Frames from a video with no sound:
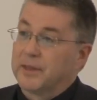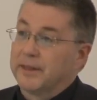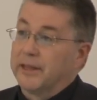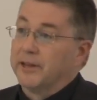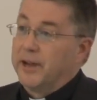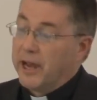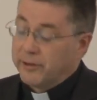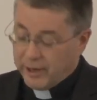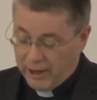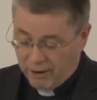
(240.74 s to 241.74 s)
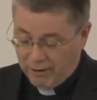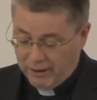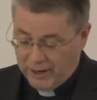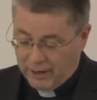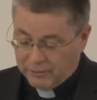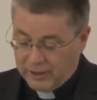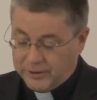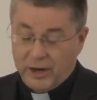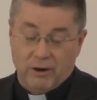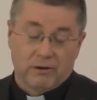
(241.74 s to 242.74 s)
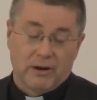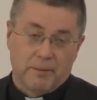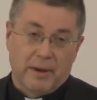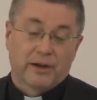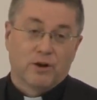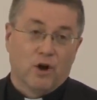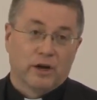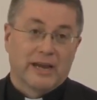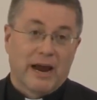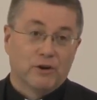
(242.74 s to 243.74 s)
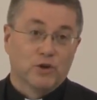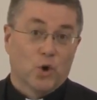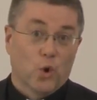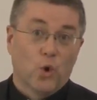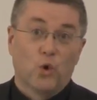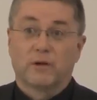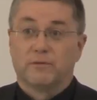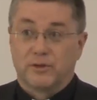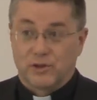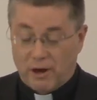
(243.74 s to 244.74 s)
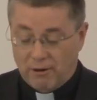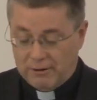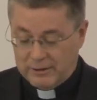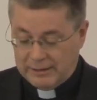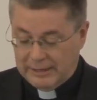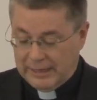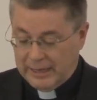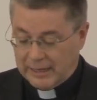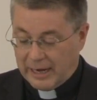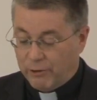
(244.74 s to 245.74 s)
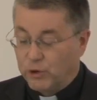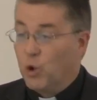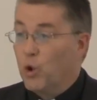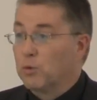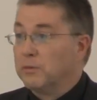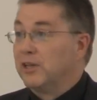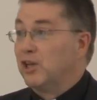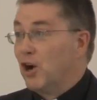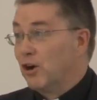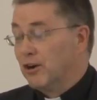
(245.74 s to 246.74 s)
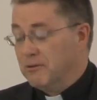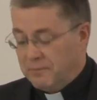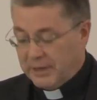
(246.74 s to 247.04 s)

that the 9th Earl of Kildare, a man called Garrett Oge Fitzgerald, Garrett Oge meaning the younger,